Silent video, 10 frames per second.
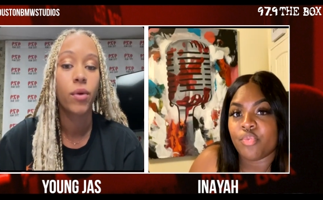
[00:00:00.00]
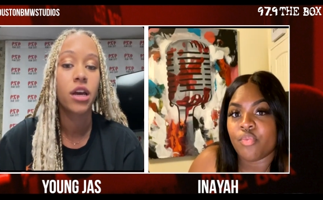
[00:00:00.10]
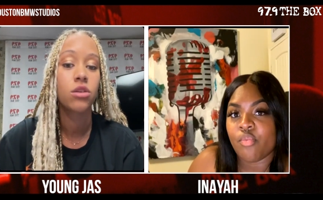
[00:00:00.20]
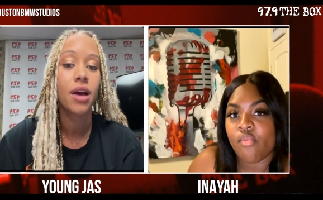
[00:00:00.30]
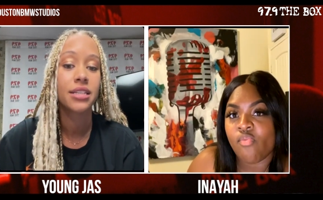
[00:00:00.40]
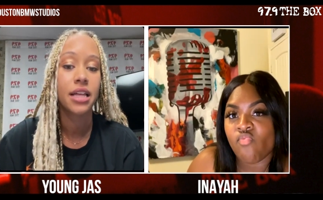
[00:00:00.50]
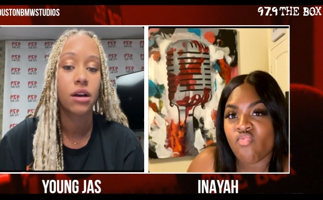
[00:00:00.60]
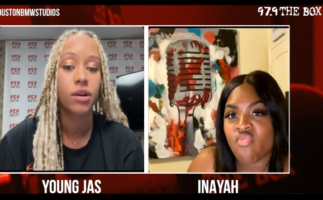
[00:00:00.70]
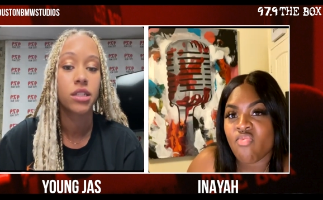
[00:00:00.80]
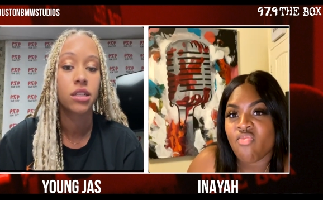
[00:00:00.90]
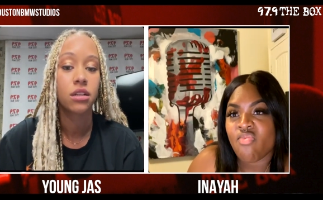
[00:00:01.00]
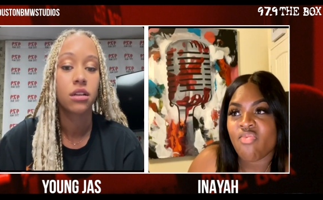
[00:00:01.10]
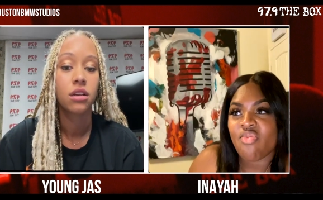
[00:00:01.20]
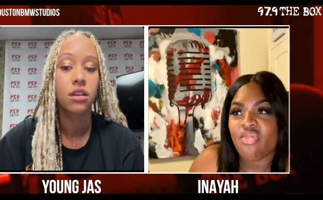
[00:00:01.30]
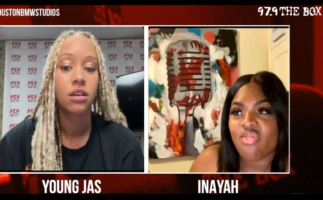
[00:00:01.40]
Speaker 1: can you ask that question?
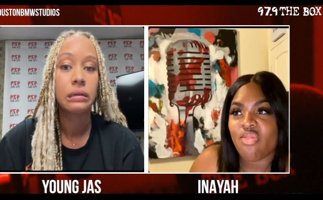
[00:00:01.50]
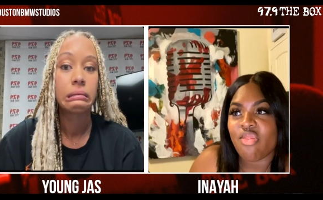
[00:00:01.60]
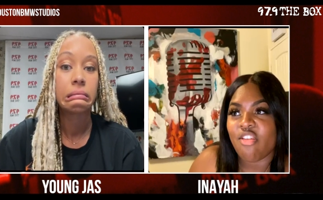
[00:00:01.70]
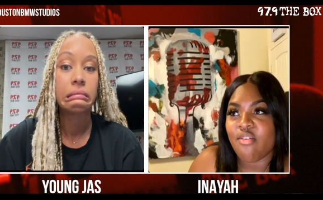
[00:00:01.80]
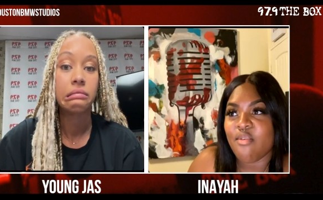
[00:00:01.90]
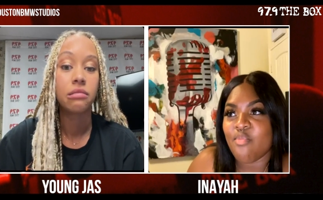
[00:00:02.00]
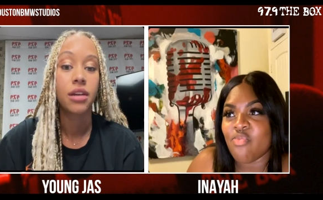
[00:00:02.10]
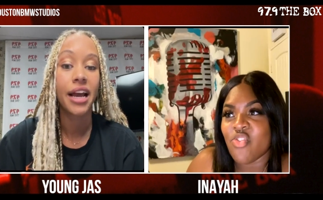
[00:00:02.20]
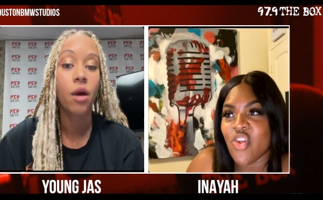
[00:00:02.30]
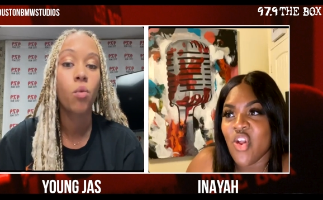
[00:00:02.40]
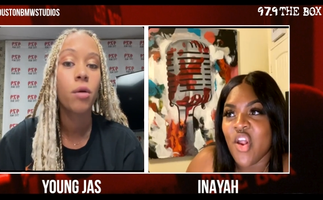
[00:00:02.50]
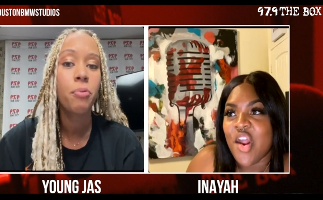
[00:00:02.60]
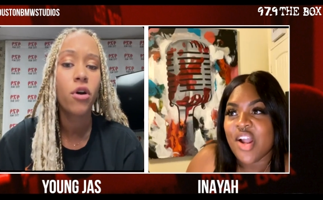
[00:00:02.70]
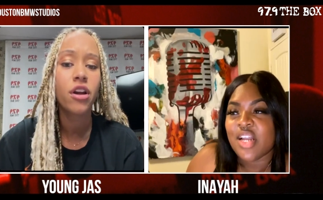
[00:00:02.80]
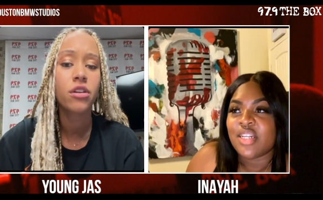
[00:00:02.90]
Like, at what
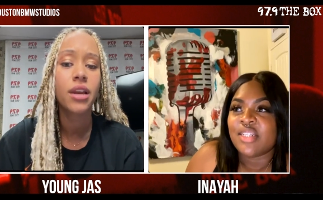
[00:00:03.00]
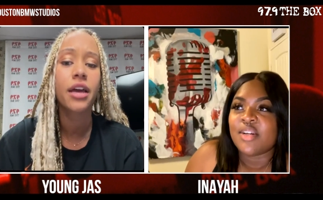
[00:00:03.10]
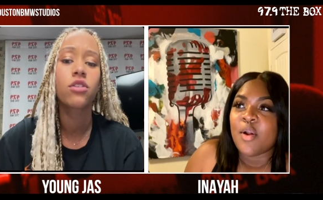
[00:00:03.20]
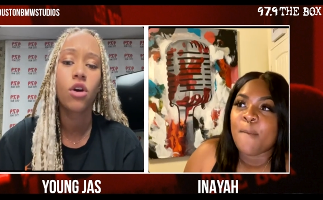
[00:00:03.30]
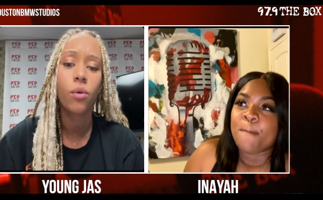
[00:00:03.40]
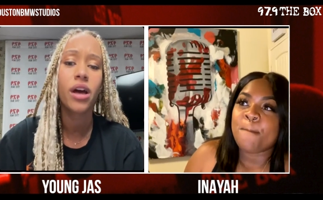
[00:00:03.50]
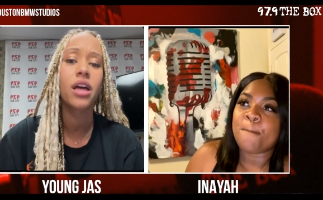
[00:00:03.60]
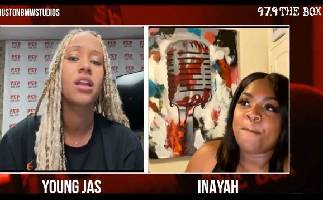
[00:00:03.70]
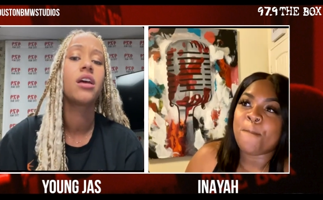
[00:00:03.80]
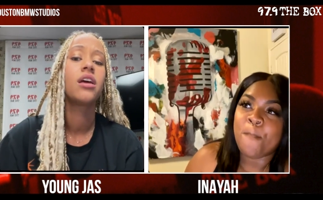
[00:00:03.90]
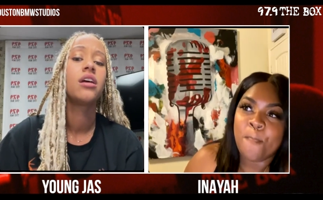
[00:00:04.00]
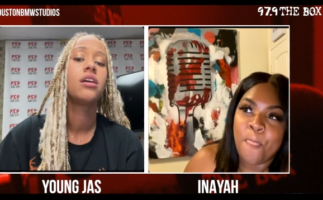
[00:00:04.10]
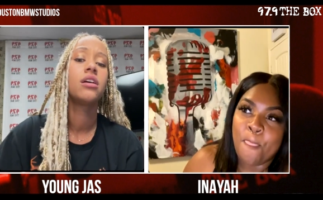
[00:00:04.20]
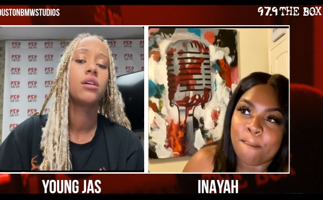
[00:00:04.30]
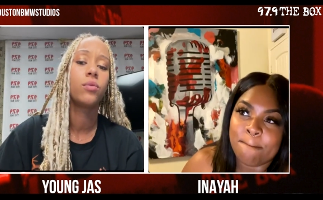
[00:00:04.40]
point are you like, you know what?
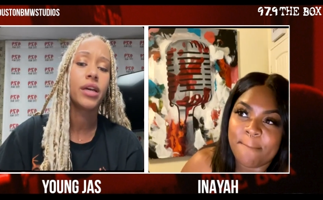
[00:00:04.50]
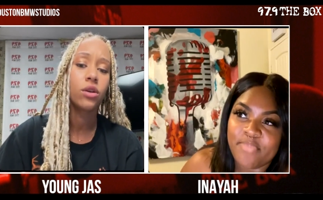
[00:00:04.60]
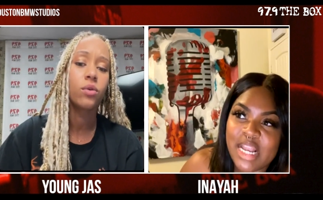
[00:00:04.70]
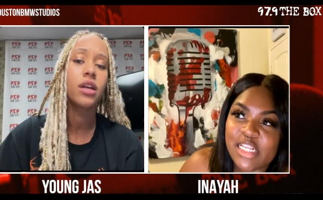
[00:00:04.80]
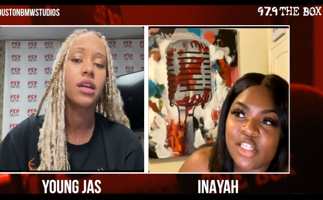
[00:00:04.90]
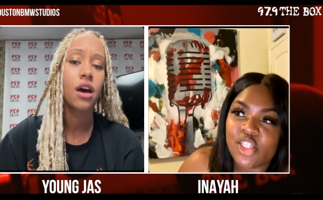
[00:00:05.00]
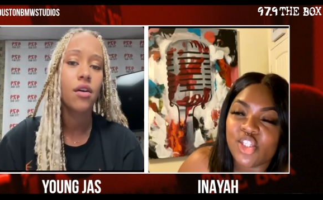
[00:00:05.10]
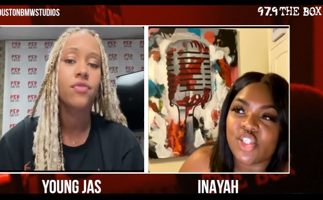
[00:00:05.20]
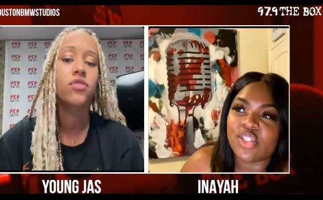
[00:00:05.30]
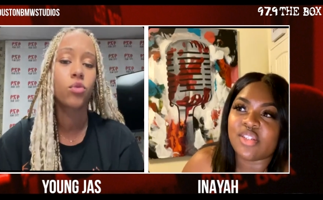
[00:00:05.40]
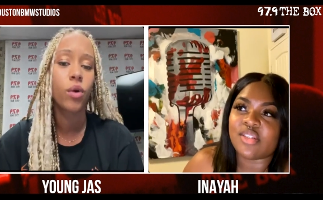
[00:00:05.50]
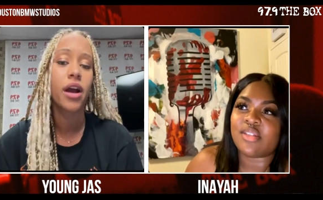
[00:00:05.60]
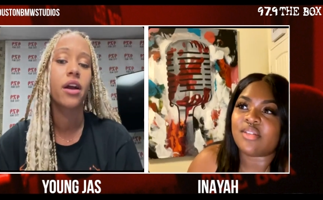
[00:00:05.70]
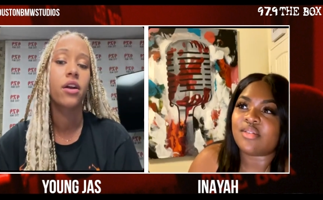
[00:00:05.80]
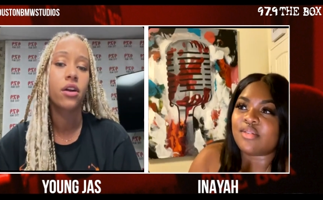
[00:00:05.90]
We doing enough to
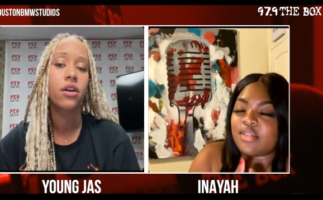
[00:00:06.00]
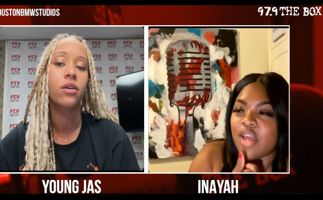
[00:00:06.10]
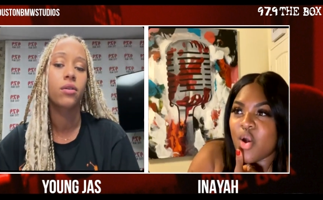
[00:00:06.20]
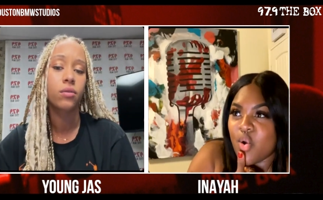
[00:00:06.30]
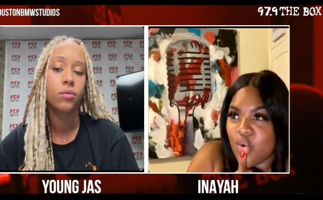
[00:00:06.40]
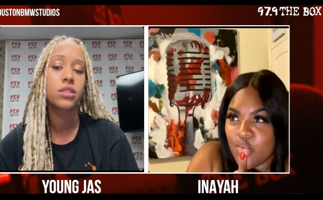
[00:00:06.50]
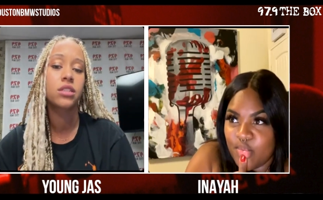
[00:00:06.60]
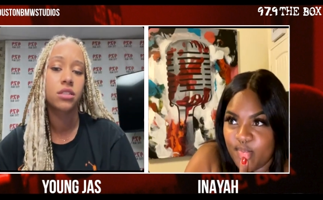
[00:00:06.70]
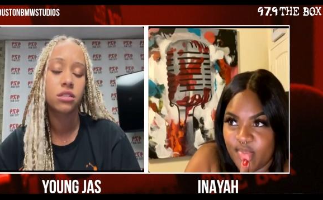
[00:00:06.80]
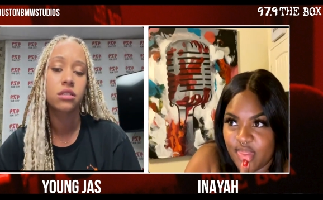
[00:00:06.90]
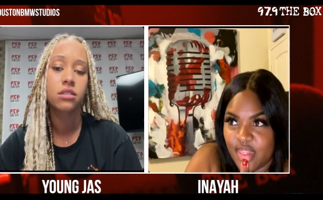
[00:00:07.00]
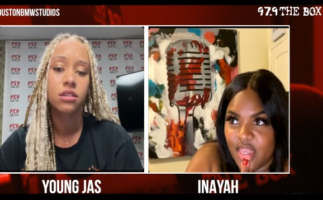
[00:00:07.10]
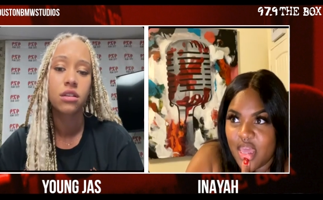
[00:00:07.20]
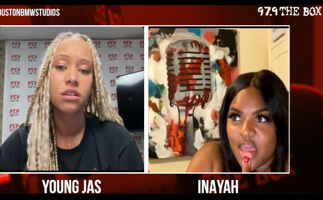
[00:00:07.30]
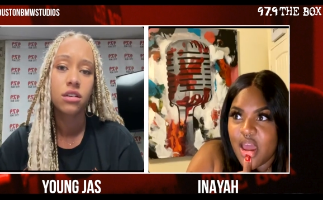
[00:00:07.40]
where.
Speaker 2: So,
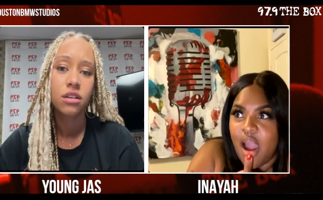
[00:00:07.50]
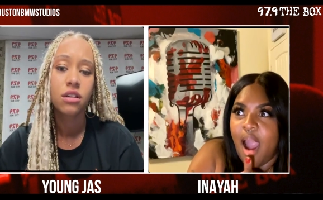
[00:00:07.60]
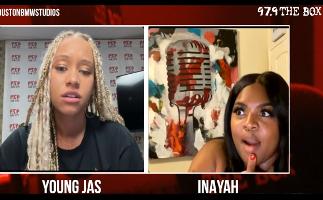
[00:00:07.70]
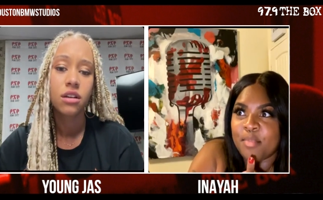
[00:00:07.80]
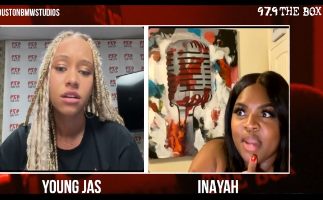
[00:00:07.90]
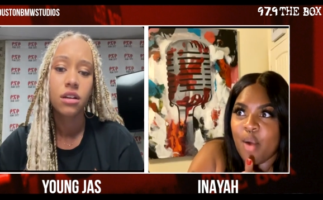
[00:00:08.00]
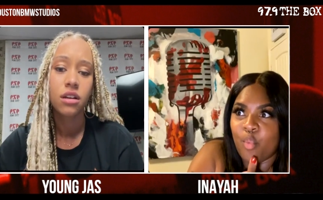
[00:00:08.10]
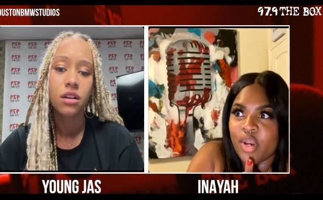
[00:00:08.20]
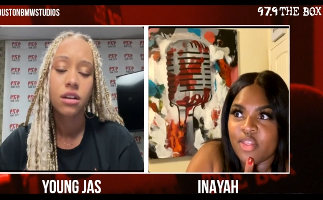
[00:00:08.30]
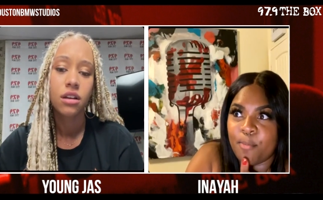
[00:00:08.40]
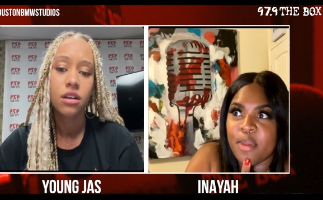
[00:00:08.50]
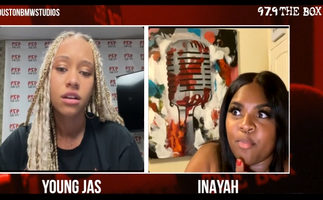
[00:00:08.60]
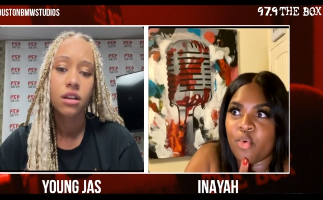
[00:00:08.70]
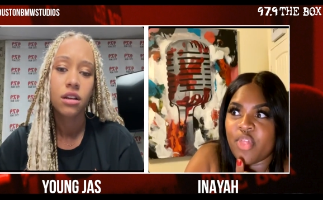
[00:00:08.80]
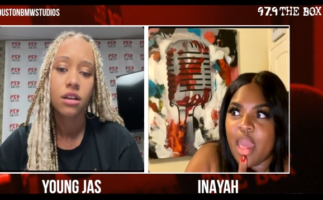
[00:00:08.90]
I'm not one of the
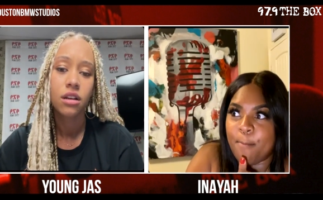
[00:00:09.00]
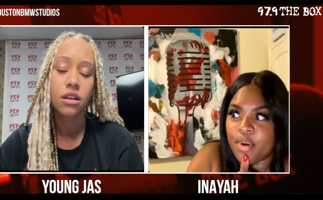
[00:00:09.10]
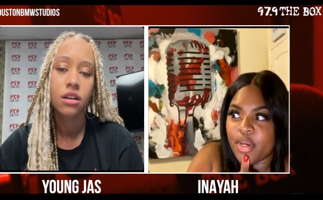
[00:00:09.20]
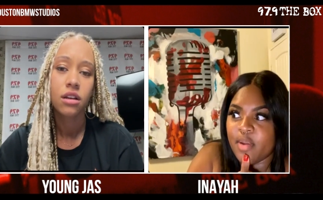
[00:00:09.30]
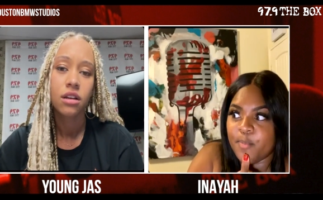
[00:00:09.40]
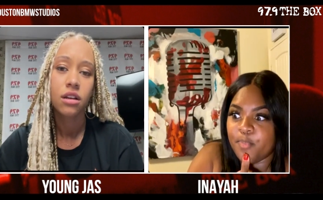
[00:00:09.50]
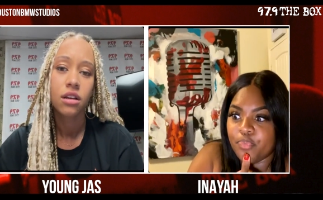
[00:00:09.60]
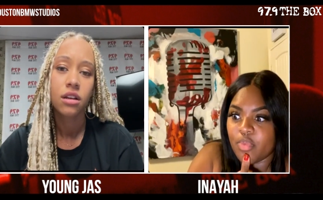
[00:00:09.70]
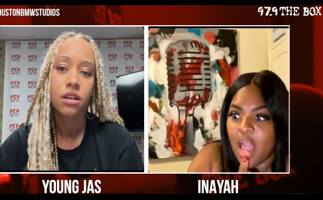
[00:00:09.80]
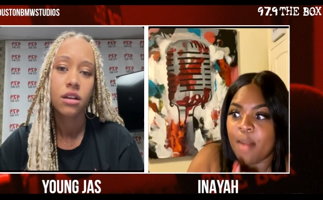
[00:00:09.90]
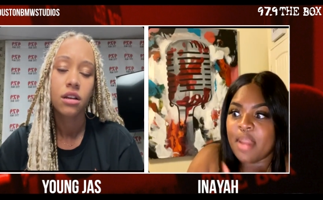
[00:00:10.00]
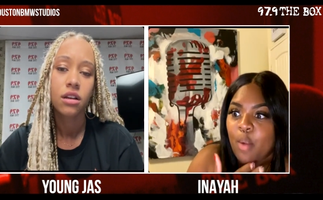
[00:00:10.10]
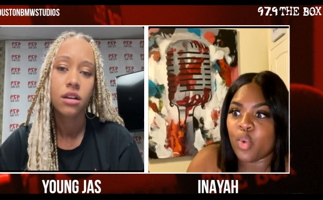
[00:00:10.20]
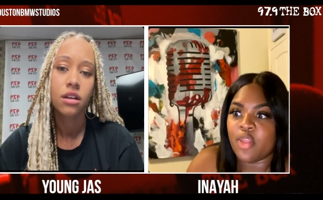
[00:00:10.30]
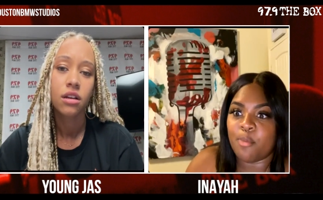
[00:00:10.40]
people that put. I'm not
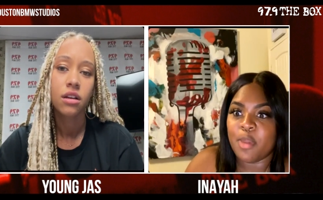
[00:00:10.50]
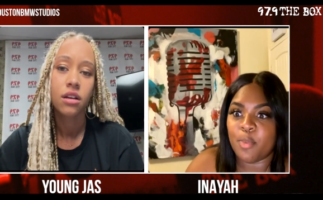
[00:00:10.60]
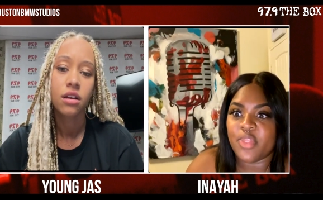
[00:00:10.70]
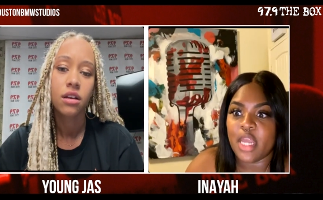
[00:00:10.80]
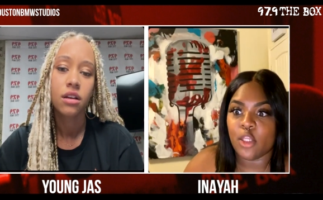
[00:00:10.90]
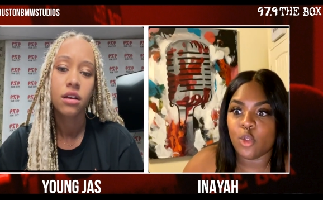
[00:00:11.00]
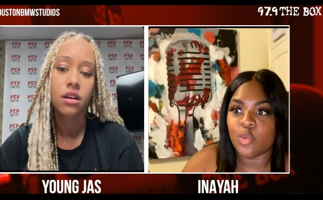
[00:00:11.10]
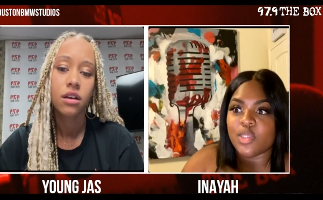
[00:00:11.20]
one of the people that use